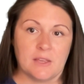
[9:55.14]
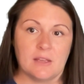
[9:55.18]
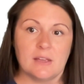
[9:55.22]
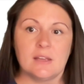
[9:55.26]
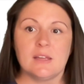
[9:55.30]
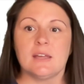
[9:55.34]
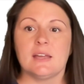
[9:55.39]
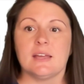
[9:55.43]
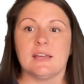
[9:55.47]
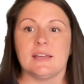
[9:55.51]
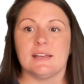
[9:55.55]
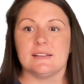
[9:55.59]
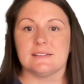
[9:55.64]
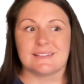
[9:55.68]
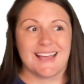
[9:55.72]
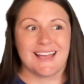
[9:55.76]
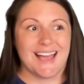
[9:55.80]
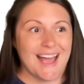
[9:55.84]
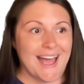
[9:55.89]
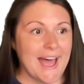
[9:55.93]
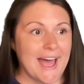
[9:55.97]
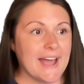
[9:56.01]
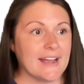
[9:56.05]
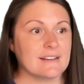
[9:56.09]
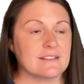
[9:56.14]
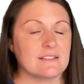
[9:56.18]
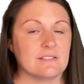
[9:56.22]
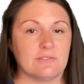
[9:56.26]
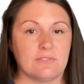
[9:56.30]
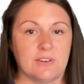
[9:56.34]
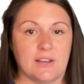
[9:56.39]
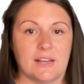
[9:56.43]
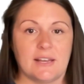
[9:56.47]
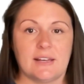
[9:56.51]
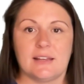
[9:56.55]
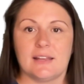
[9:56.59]
is
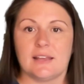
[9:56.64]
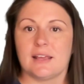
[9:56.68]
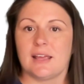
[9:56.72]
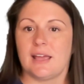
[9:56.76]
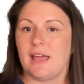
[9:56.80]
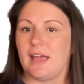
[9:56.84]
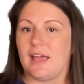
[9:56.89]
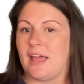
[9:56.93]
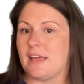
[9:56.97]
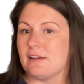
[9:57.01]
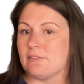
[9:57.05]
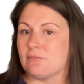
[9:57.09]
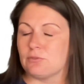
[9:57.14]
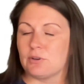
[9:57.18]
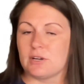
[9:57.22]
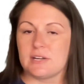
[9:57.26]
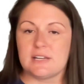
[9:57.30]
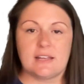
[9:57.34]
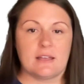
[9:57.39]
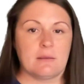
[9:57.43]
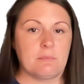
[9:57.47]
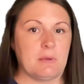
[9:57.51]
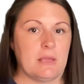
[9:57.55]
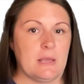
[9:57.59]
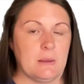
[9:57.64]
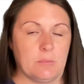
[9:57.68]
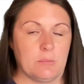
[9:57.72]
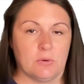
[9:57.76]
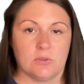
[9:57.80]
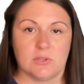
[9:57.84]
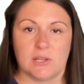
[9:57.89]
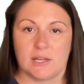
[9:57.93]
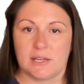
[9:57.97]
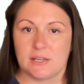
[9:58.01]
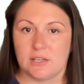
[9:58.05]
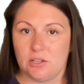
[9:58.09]
activating everyday people
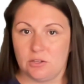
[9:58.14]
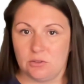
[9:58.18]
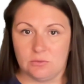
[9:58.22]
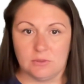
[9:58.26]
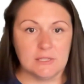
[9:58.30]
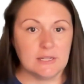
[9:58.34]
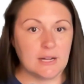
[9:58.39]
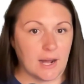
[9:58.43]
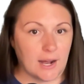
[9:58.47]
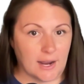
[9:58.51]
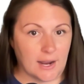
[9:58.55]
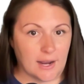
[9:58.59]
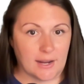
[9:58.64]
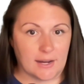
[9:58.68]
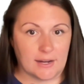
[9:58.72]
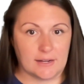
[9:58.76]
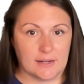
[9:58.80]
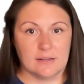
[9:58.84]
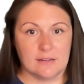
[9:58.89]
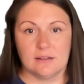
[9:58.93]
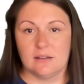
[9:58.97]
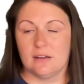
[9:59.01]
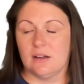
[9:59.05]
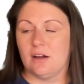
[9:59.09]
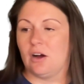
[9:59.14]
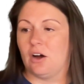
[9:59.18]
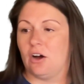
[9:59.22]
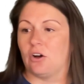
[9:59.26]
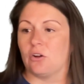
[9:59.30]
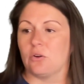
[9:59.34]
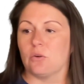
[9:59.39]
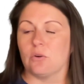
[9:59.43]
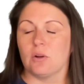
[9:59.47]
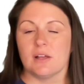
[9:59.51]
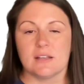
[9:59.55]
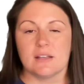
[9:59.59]
like you and I
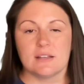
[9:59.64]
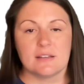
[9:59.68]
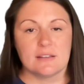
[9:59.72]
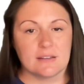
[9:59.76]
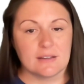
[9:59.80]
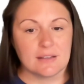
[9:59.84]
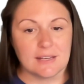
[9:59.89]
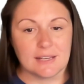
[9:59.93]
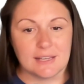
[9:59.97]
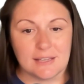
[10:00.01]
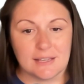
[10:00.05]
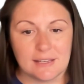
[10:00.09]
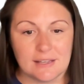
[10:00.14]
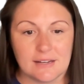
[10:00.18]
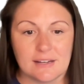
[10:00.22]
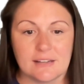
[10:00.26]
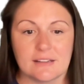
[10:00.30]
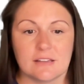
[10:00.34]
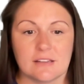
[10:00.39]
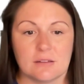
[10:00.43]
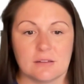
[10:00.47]
on getting them to